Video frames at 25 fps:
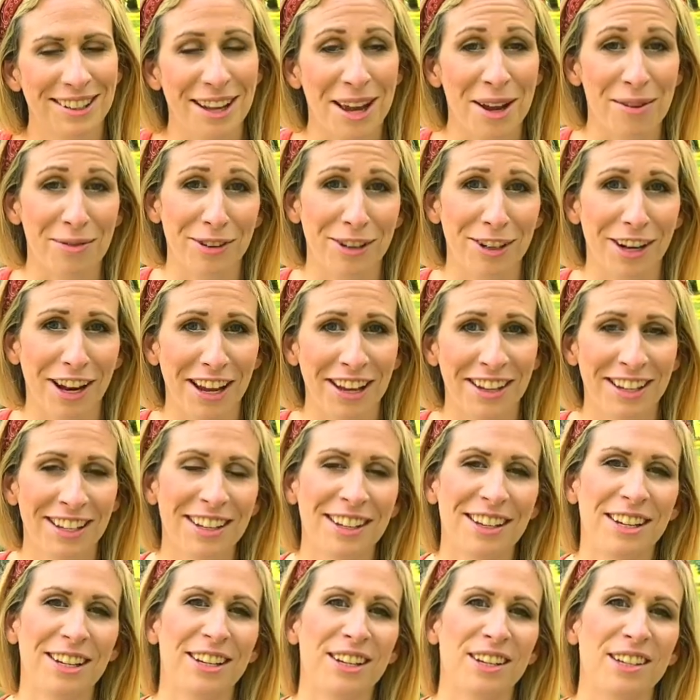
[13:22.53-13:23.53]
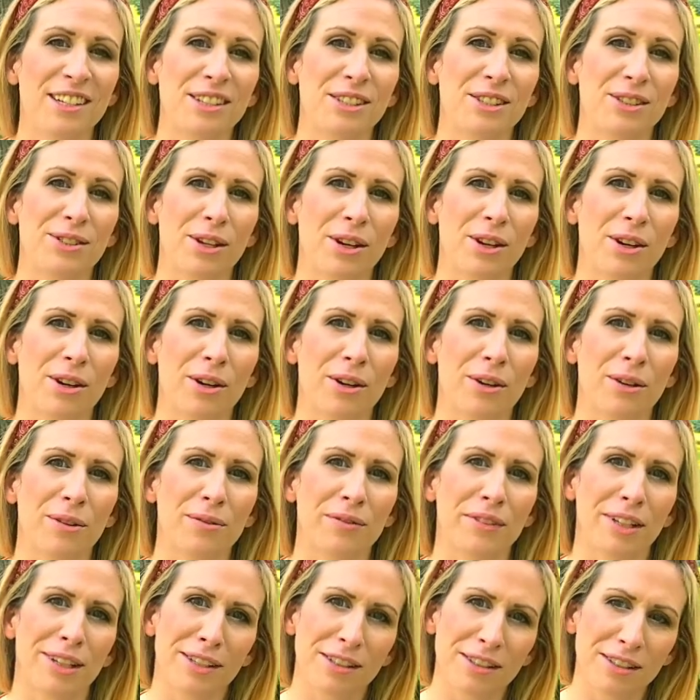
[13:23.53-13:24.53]
every day. So
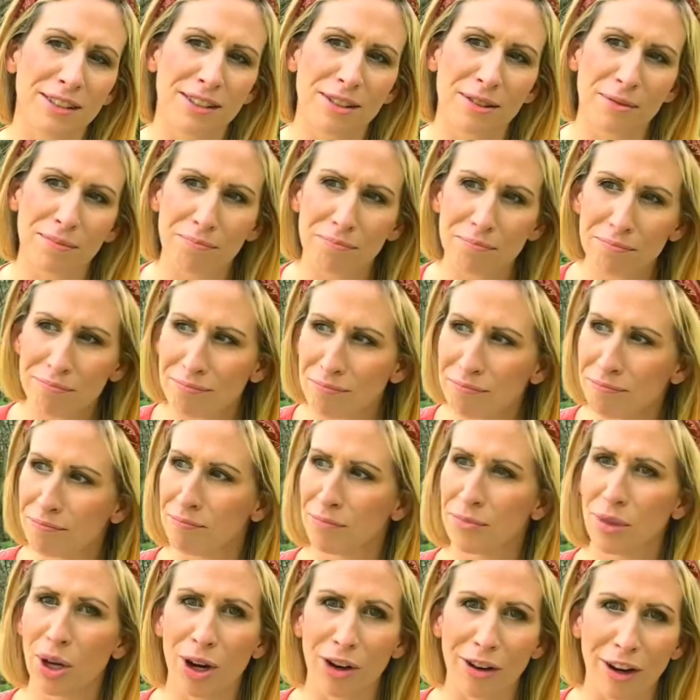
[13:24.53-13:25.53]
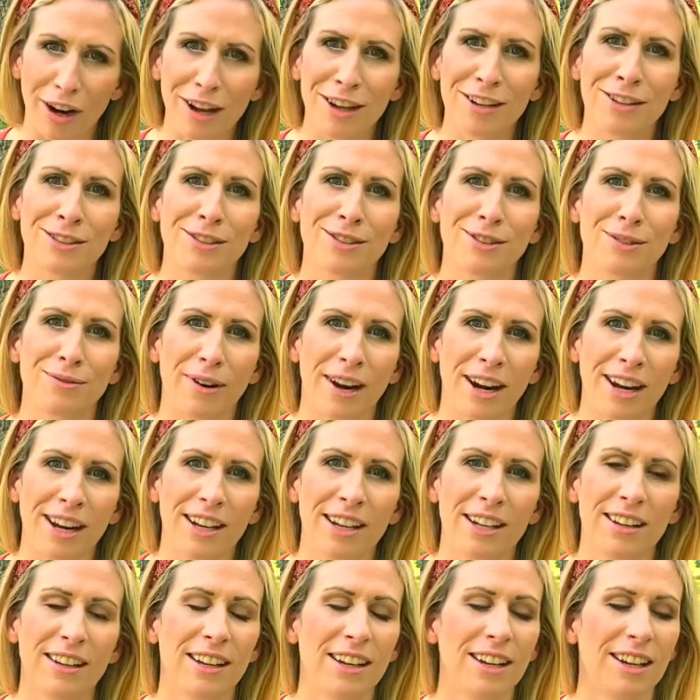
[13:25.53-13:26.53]
that's progress,
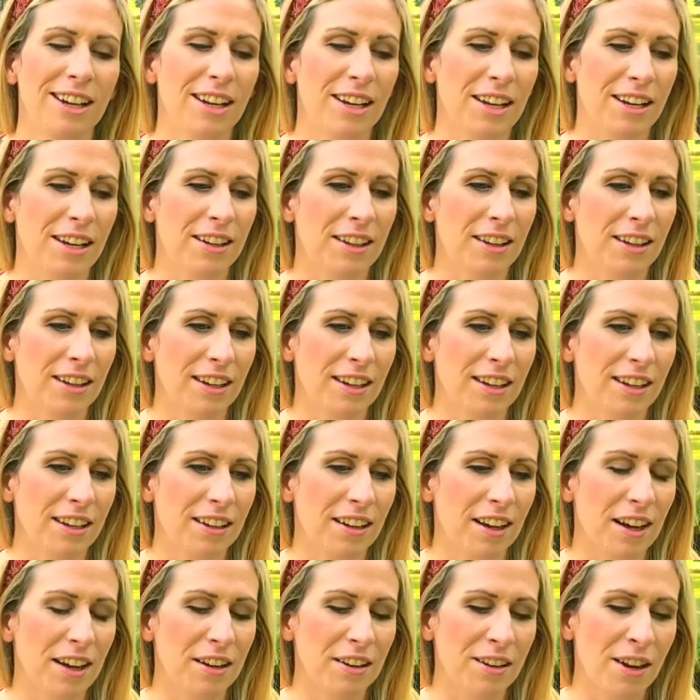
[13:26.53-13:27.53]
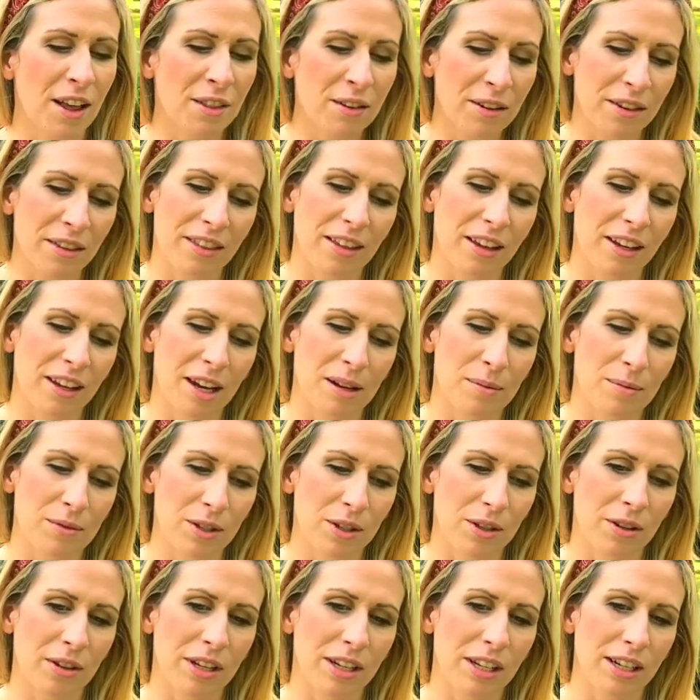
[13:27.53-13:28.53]
right? And then another thing I'm
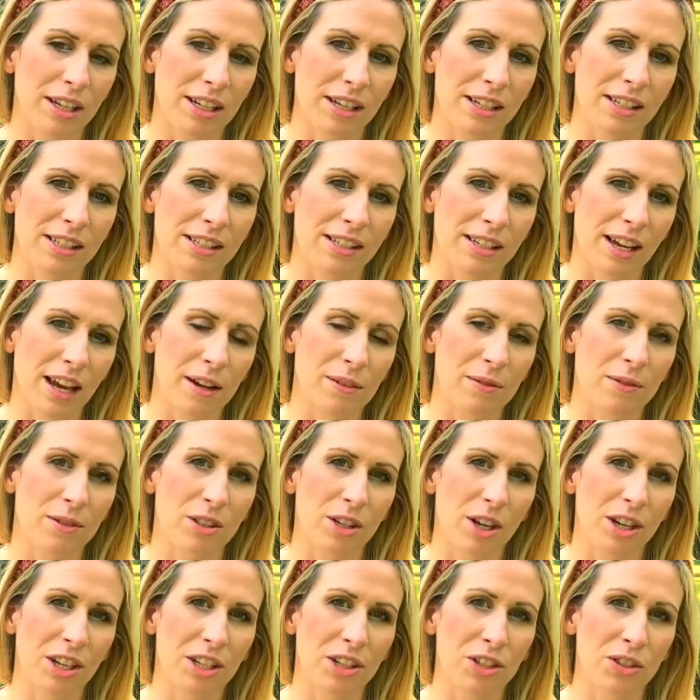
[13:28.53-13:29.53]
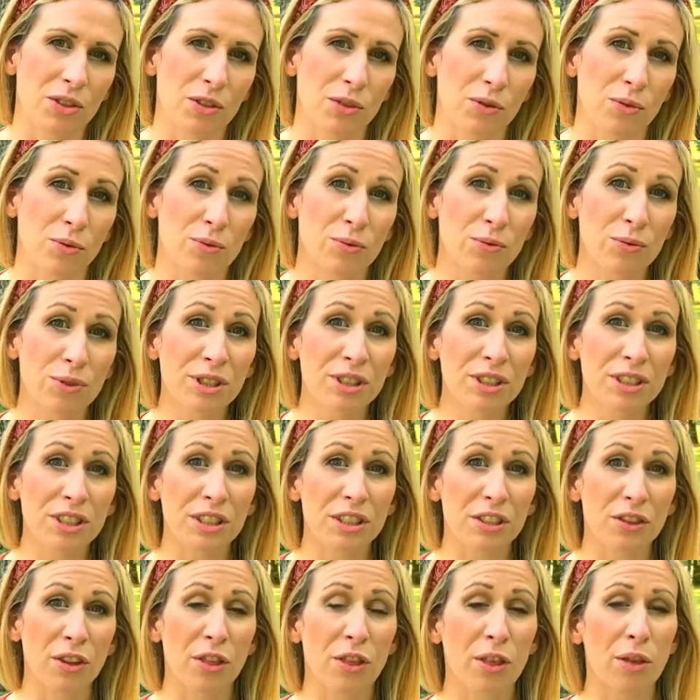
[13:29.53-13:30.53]
doing is I've started to
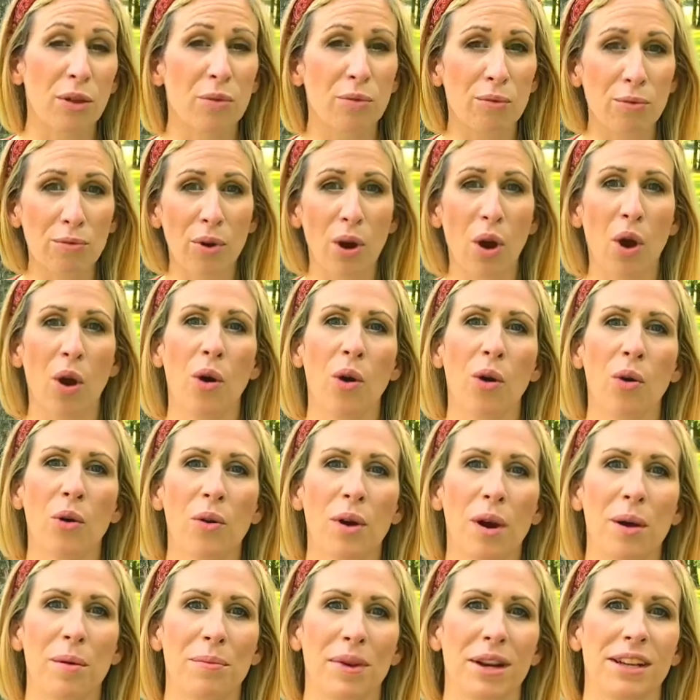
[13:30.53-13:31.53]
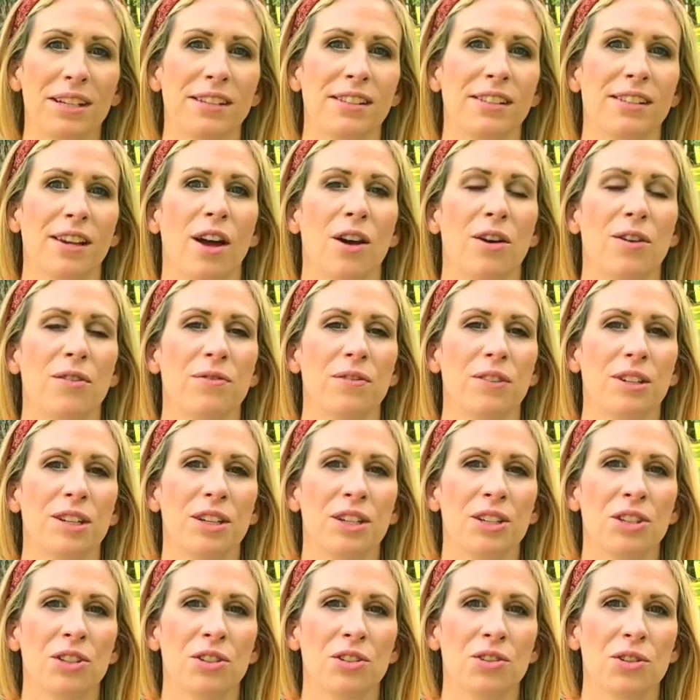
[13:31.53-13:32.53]
really throw myself
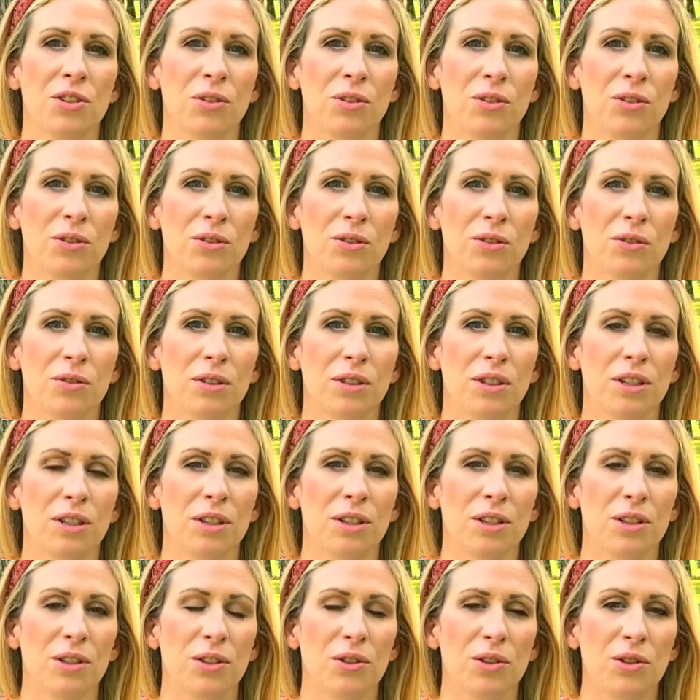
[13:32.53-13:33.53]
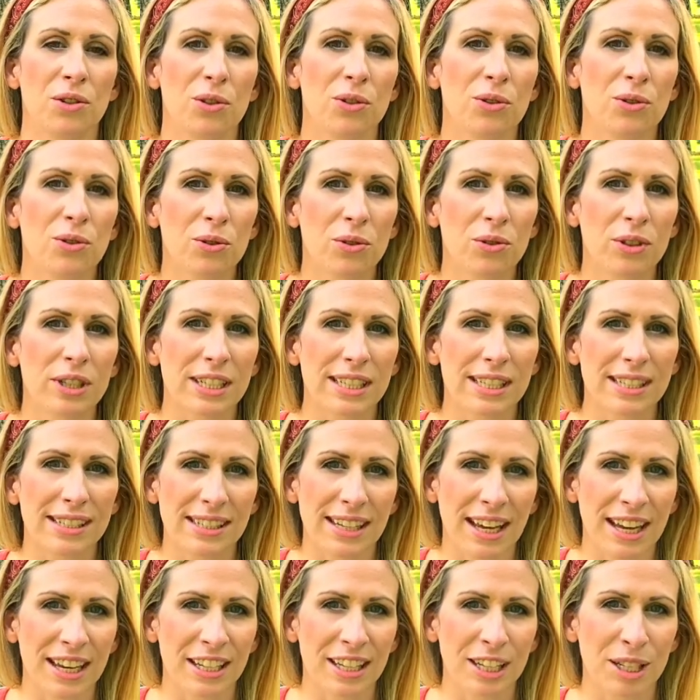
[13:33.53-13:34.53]
into new
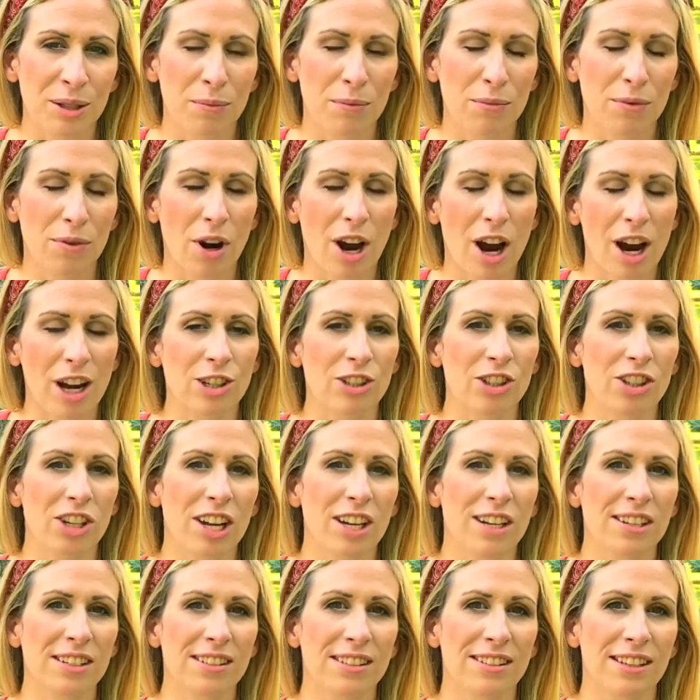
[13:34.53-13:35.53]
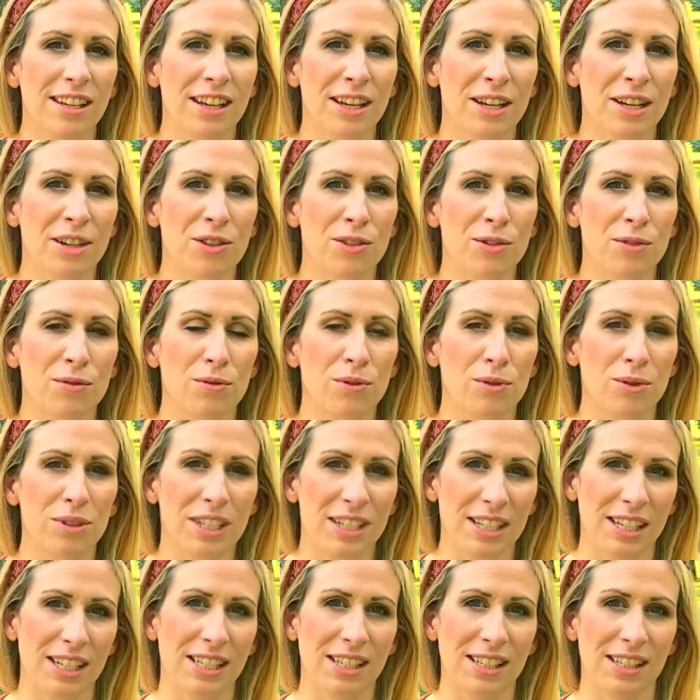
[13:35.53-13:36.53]
exciting projects and
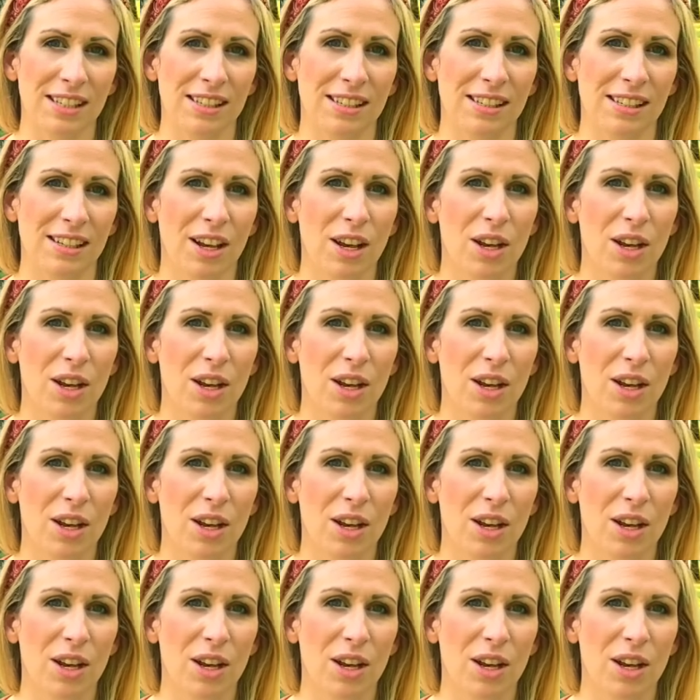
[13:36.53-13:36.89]
routines.